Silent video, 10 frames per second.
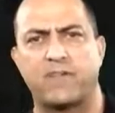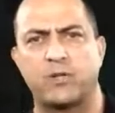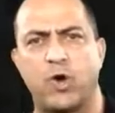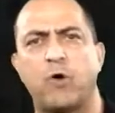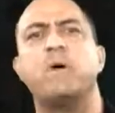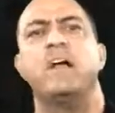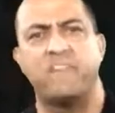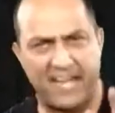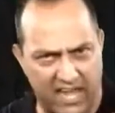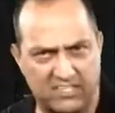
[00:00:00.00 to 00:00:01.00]
the globe,
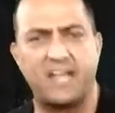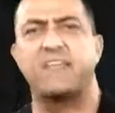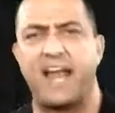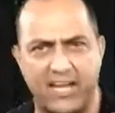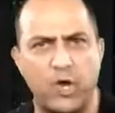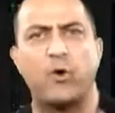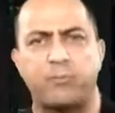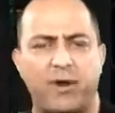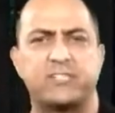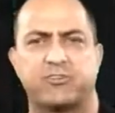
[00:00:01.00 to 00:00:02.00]
then I know it
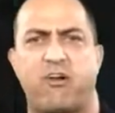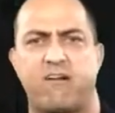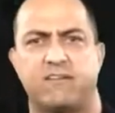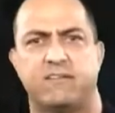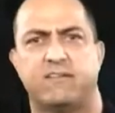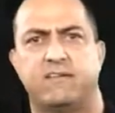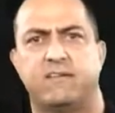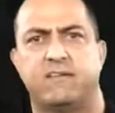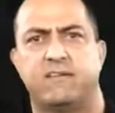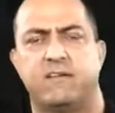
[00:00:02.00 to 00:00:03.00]
breaks your heart.
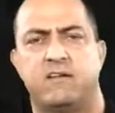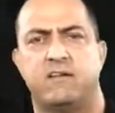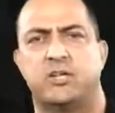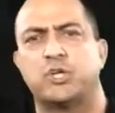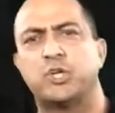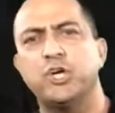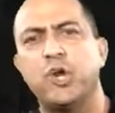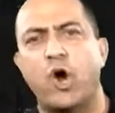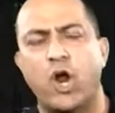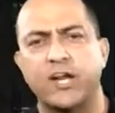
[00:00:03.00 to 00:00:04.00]

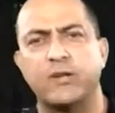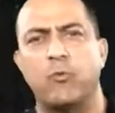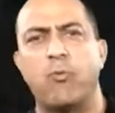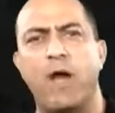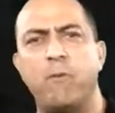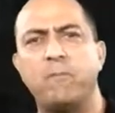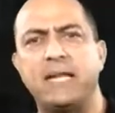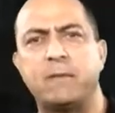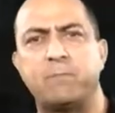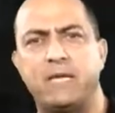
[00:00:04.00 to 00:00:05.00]
Good-hearted,
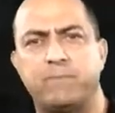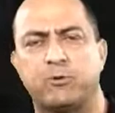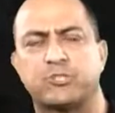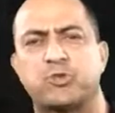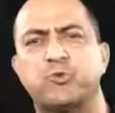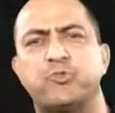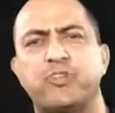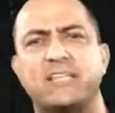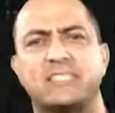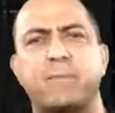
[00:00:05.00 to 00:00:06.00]
well-meaning people screw
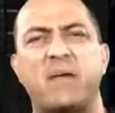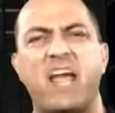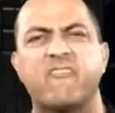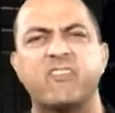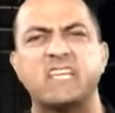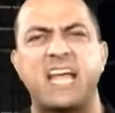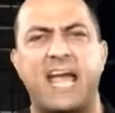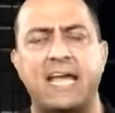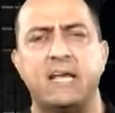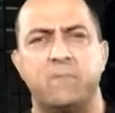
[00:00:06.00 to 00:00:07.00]
things up every
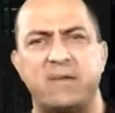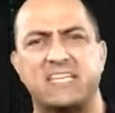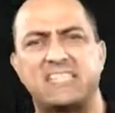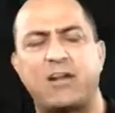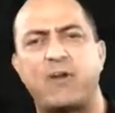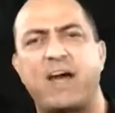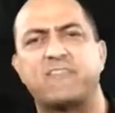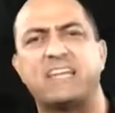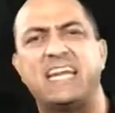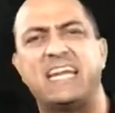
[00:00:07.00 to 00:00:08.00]
day because they don't
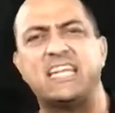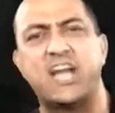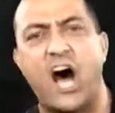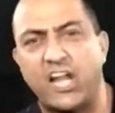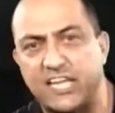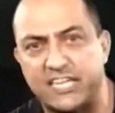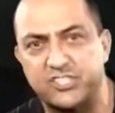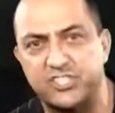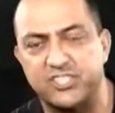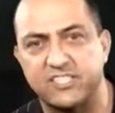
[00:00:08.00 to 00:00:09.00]
have any
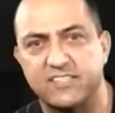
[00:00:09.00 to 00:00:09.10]
knowledge.